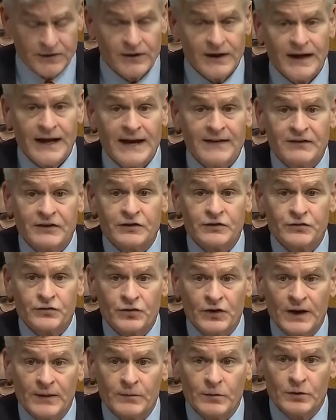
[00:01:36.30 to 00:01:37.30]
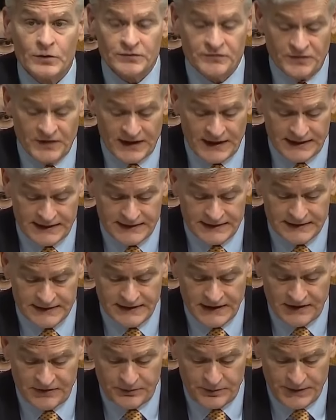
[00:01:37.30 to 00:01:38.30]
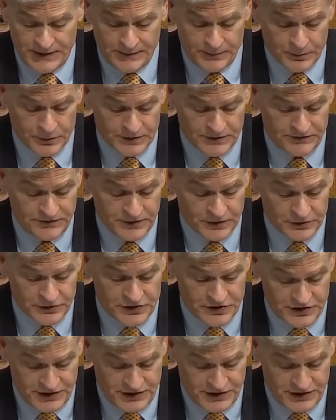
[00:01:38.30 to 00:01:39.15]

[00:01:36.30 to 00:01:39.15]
They're having trouble finding enough people to fill